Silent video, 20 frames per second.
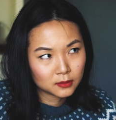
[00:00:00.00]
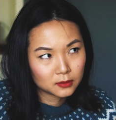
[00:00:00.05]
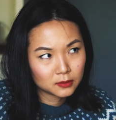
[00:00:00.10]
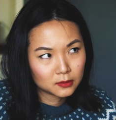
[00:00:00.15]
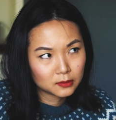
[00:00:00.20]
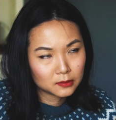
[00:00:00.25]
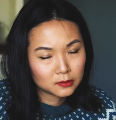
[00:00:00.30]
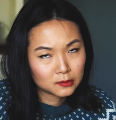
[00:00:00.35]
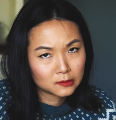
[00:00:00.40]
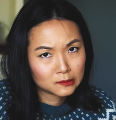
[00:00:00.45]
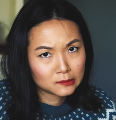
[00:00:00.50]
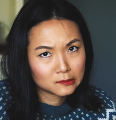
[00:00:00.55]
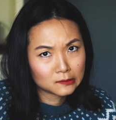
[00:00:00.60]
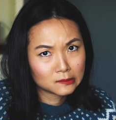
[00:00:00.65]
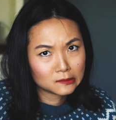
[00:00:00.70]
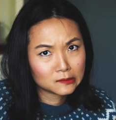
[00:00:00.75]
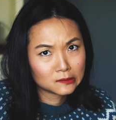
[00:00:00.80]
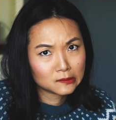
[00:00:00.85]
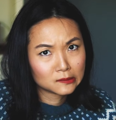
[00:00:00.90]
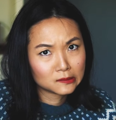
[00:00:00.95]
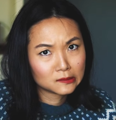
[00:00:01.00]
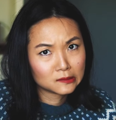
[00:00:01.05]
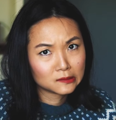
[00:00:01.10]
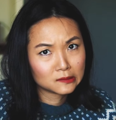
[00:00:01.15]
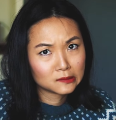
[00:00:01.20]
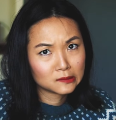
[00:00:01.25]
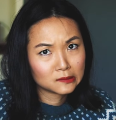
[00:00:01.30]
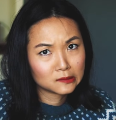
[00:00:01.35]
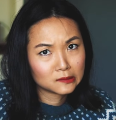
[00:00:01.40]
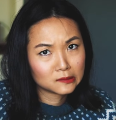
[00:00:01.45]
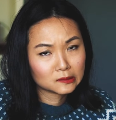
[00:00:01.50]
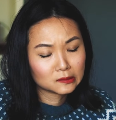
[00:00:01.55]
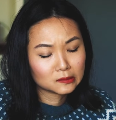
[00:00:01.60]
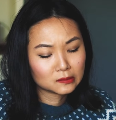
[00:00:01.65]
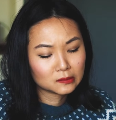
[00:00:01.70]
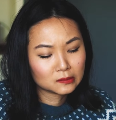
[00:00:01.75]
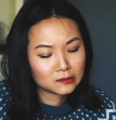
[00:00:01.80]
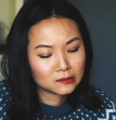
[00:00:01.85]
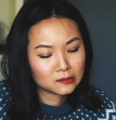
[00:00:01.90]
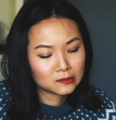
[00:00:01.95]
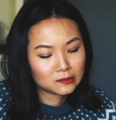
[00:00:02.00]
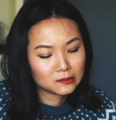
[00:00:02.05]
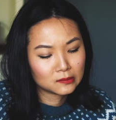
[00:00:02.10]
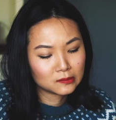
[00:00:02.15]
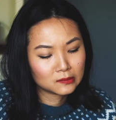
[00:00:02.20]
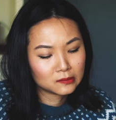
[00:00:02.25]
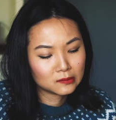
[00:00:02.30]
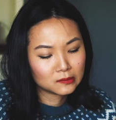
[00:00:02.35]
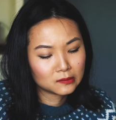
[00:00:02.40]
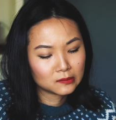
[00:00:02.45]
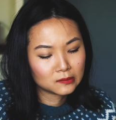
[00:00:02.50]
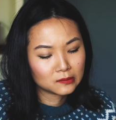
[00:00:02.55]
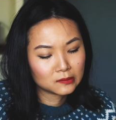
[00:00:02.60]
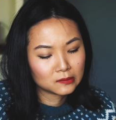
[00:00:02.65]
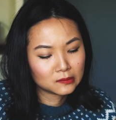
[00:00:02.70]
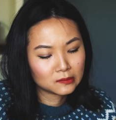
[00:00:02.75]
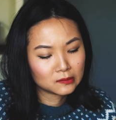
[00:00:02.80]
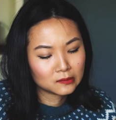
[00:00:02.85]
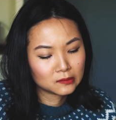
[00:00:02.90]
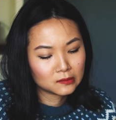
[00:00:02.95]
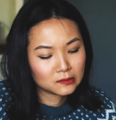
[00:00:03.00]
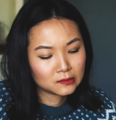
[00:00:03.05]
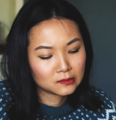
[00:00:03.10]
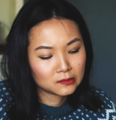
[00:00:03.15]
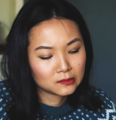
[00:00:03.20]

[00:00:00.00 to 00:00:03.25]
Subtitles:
(no one is talking)